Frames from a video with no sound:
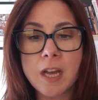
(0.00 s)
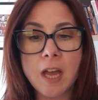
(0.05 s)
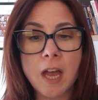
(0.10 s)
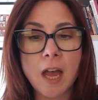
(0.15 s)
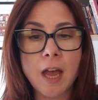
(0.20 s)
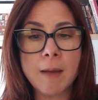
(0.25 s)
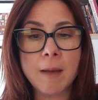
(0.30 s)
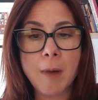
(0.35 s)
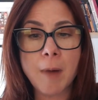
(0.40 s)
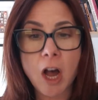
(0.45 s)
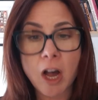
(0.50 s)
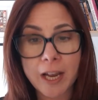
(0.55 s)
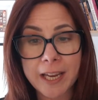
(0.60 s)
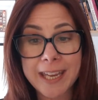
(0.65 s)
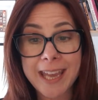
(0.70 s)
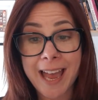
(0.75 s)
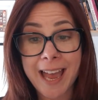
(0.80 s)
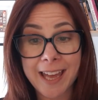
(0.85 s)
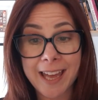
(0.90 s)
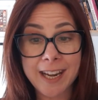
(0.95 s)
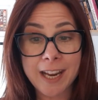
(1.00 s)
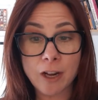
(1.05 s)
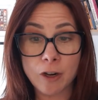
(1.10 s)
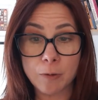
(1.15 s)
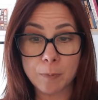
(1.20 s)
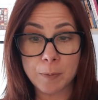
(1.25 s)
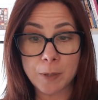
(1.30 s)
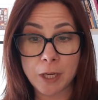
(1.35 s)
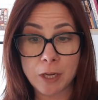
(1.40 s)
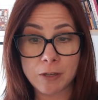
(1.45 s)
I can
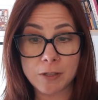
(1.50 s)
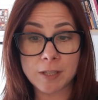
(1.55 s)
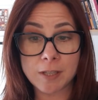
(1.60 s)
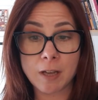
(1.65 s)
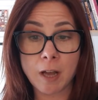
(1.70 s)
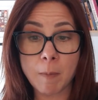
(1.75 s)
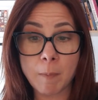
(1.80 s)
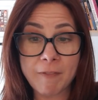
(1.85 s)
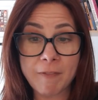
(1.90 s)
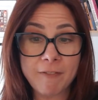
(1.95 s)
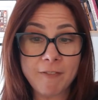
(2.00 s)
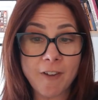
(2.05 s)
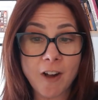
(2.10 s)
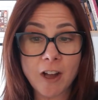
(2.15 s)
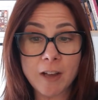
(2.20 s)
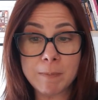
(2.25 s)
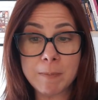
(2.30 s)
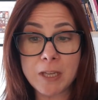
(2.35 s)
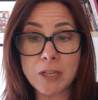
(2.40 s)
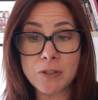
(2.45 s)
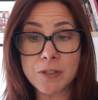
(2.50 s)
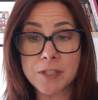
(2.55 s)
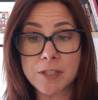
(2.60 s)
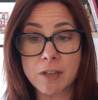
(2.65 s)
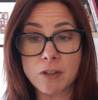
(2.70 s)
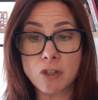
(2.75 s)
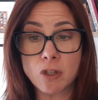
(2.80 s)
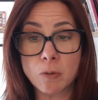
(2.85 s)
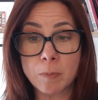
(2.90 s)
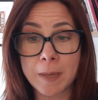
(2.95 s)
help you. So come and find me on
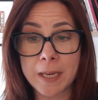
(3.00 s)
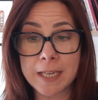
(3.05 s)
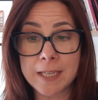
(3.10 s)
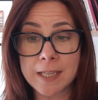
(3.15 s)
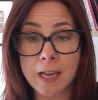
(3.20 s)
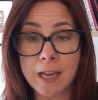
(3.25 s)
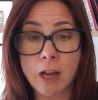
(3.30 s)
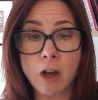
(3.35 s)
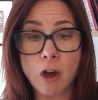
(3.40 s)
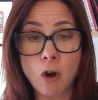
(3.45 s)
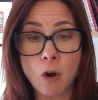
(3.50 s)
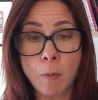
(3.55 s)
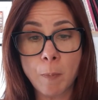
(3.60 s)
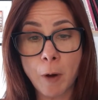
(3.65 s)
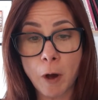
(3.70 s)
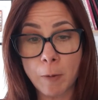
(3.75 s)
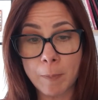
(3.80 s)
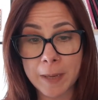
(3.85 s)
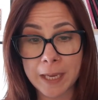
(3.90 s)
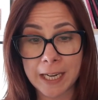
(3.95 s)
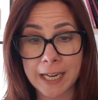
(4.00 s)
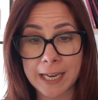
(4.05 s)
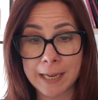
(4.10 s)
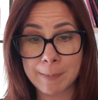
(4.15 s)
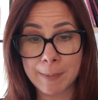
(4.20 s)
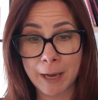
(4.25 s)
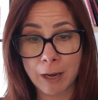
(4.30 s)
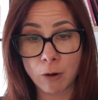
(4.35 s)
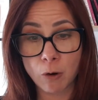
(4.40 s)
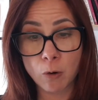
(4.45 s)
social media or pop me an
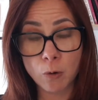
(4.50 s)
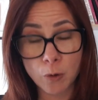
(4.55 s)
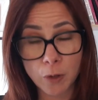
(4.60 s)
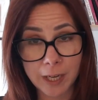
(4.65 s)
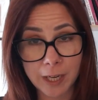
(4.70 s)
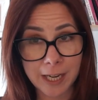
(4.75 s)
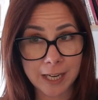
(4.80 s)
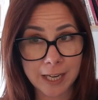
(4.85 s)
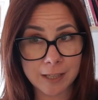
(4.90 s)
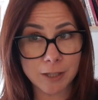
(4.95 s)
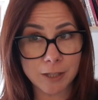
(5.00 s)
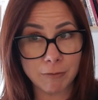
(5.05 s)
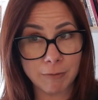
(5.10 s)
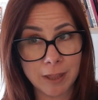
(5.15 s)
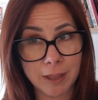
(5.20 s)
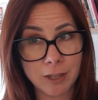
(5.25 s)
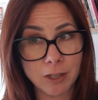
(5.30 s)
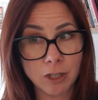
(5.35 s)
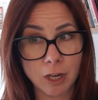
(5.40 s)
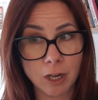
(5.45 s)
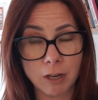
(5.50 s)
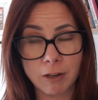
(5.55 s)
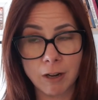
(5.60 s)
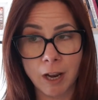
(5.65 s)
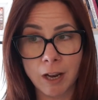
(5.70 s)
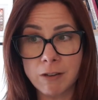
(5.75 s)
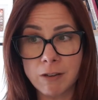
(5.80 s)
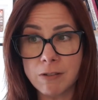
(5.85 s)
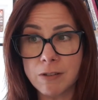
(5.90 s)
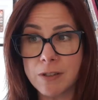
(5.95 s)
email. All the links are in the show
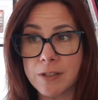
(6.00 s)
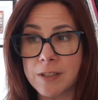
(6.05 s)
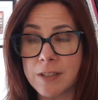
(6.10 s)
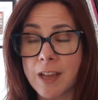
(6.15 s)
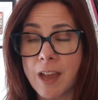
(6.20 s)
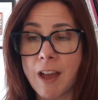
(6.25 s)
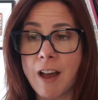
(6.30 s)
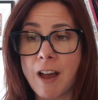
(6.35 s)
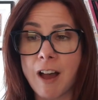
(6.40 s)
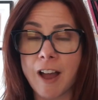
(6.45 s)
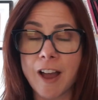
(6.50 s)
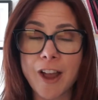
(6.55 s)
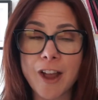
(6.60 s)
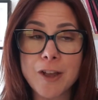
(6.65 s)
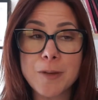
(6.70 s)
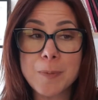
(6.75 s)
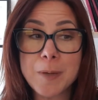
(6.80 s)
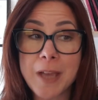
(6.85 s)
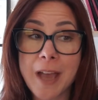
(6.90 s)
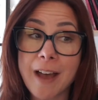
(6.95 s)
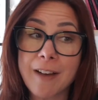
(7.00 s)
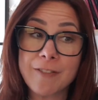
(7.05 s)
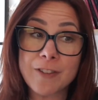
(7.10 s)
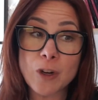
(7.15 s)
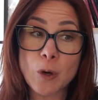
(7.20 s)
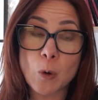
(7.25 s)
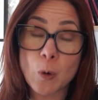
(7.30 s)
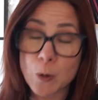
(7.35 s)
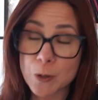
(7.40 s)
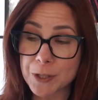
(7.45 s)
notes. I hope you have
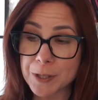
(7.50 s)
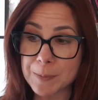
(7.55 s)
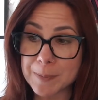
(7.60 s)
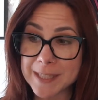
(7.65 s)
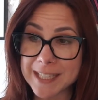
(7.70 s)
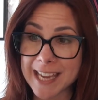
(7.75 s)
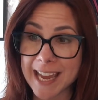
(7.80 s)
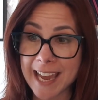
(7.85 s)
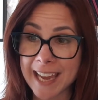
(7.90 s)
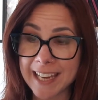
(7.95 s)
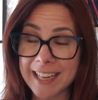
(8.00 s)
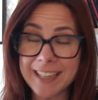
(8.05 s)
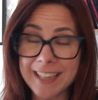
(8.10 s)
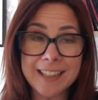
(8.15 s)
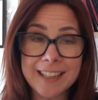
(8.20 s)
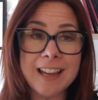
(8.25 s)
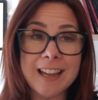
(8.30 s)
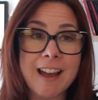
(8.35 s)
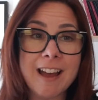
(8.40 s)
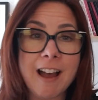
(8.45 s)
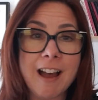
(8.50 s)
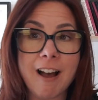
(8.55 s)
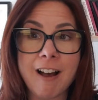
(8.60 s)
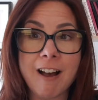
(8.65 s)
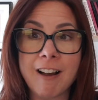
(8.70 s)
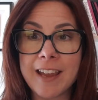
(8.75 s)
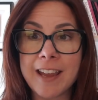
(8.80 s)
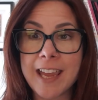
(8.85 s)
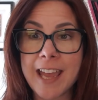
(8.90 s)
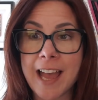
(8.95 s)
an awesome day.
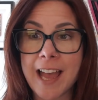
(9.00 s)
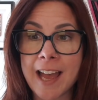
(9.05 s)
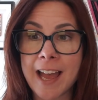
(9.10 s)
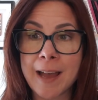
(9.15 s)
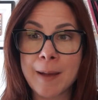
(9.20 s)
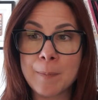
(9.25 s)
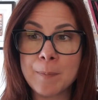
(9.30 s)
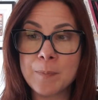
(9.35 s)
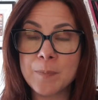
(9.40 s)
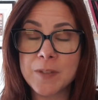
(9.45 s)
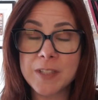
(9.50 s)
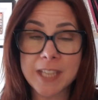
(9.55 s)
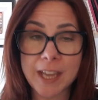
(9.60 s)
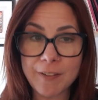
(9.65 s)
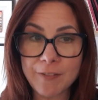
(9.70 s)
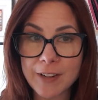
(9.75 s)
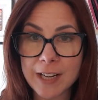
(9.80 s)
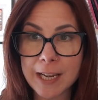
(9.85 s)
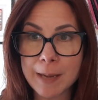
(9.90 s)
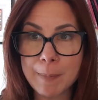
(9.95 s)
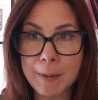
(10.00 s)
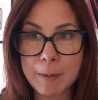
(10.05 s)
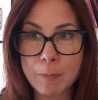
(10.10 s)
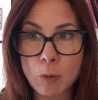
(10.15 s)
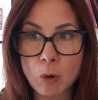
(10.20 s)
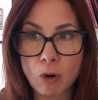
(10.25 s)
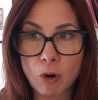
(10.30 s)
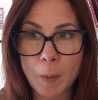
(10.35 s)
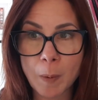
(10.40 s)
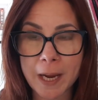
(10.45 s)
I am definitely a bit
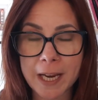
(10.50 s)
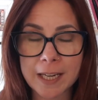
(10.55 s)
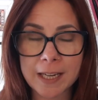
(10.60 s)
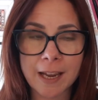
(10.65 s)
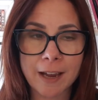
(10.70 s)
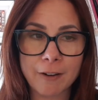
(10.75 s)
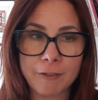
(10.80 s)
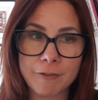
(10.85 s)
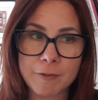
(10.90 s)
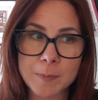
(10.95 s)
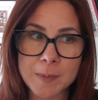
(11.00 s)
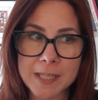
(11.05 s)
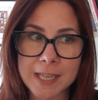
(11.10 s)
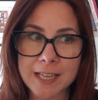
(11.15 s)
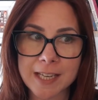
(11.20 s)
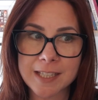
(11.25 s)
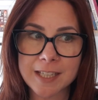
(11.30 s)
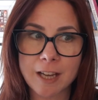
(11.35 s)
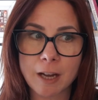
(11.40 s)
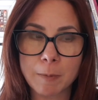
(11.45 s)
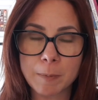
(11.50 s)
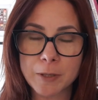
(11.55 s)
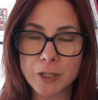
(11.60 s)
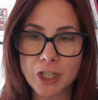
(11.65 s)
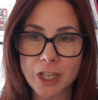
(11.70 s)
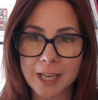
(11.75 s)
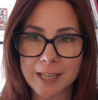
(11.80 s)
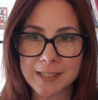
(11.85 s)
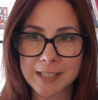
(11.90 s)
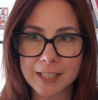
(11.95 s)
more awake now from standing up and
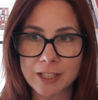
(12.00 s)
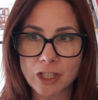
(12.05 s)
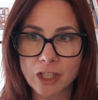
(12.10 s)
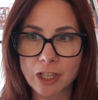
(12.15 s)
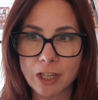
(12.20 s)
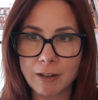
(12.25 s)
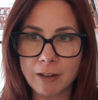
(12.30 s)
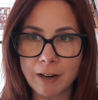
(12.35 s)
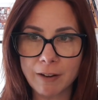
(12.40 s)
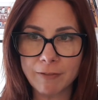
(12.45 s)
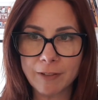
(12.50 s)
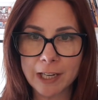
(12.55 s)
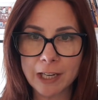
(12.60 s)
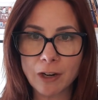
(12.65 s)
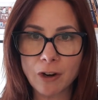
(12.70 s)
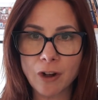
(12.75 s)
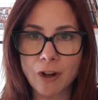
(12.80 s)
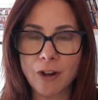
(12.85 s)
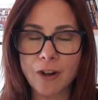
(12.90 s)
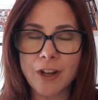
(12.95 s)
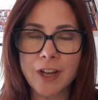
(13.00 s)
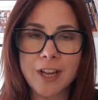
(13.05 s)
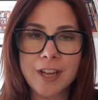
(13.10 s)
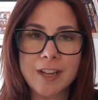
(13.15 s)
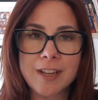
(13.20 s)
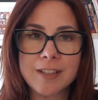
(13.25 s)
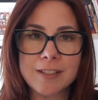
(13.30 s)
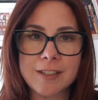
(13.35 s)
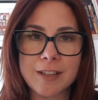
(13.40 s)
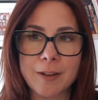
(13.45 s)
chatting to you lovely lot.
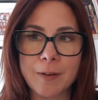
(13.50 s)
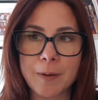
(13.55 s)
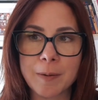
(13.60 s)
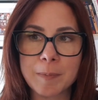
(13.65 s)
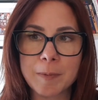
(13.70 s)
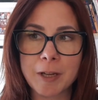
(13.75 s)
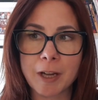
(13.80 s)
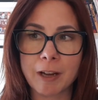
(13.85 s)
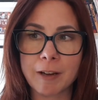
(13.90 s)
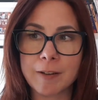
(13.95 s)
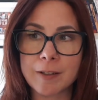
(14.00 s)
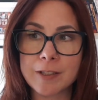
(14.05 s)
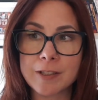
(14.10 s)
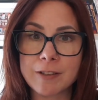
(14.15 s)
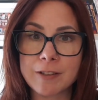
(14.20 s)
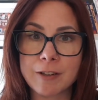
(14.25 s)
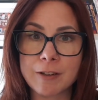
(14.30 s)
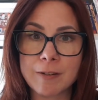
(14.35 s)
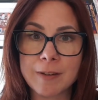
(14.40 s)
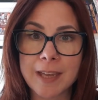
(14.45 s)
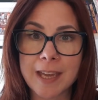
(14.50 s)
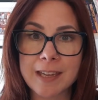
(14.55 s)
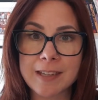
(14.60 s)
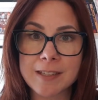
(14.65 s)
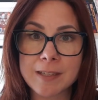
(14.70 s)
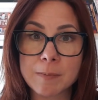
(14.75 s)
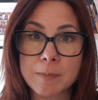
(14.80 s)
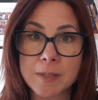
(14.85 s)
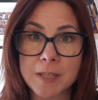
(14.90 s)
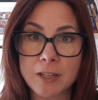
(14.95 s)
So I'm going to get
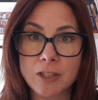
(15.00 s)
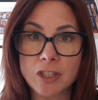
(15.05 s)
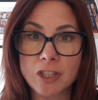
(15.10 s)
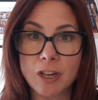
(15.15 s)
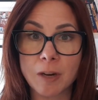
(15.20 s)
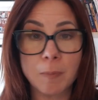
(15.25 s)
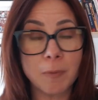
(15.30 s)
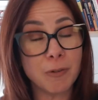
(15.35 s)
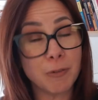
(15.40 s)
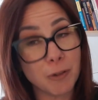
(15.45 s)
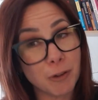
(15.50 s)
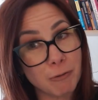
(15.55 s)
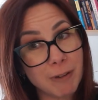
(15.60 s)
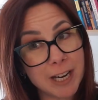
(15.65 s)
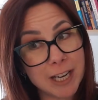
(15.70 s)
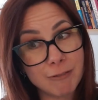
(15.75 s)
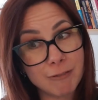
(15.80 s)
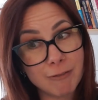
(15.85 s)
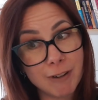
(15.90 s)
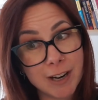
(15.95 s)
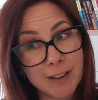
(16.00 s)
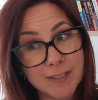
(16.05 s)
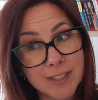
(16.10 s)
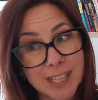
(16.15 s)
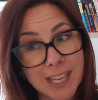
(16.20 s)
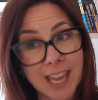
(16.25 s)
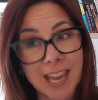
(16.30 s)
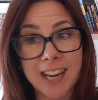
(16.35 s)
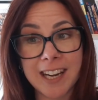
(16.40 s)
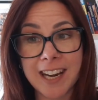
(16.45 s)
some sunshine before the rain arrives
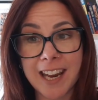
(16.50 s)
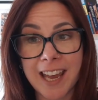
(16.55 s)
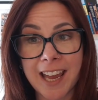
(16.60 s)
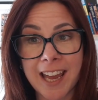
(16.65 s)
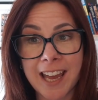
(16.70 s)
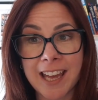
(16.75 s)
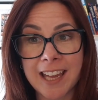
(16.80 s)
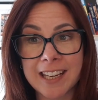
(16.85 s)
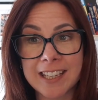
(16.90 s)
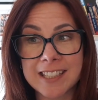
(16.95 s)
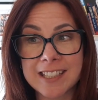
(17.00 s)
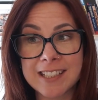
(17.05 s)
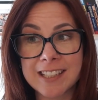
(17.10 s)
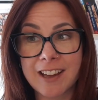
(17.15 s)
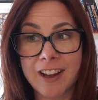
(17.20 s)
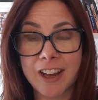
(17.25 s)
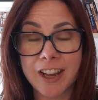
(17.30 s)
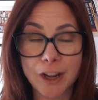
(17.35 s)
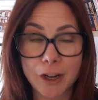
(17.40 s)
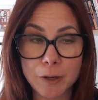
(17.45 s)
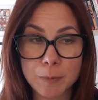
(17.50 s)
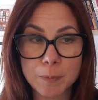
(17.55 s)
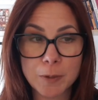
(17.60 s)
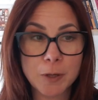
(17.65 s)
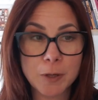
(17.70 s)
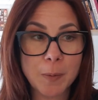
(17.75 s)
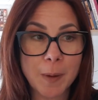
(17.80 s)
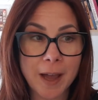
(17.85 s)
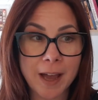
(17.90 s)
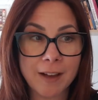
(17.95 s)
again, and I
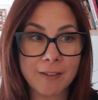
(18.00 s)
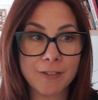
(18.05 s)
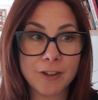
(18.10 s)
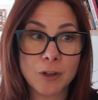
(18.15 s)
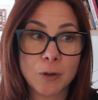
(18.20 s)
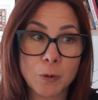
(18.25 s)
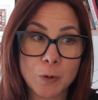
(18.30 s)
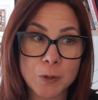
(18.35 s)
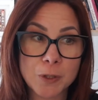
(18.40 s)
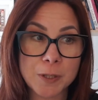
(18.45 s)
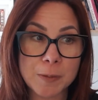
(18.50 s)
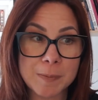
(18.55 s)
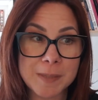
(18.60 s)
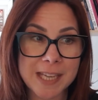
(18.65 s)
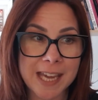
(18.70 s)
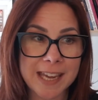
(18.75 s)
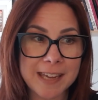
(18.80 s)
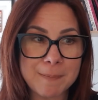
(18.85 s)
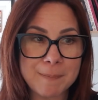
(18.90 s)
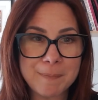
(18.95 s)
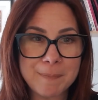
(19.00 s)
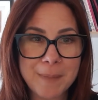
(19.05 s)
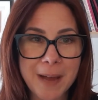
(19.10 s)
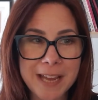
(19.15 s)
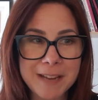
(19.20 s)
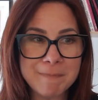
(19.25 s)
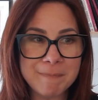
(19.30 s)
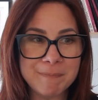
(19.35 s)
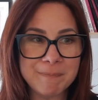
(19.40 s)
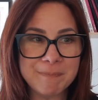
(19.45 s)
hope you have an awesome day. Bye.